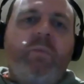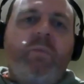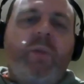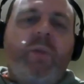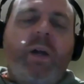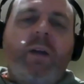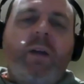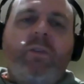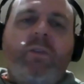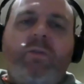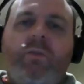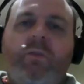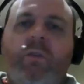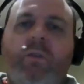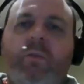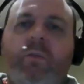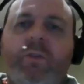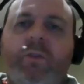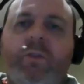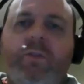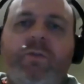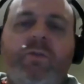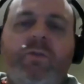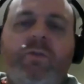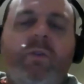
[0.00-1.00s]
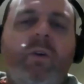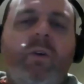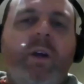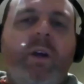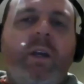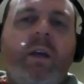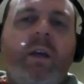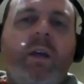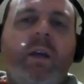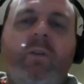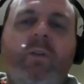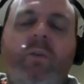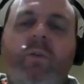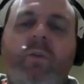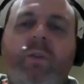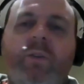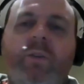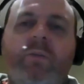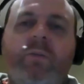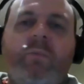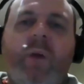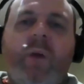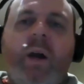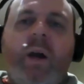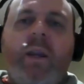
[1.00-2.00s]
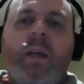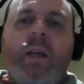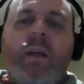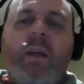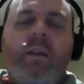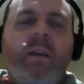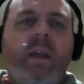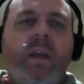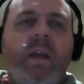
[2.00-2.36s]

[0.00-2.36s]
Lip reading: and playing tournaments to try and get all this money.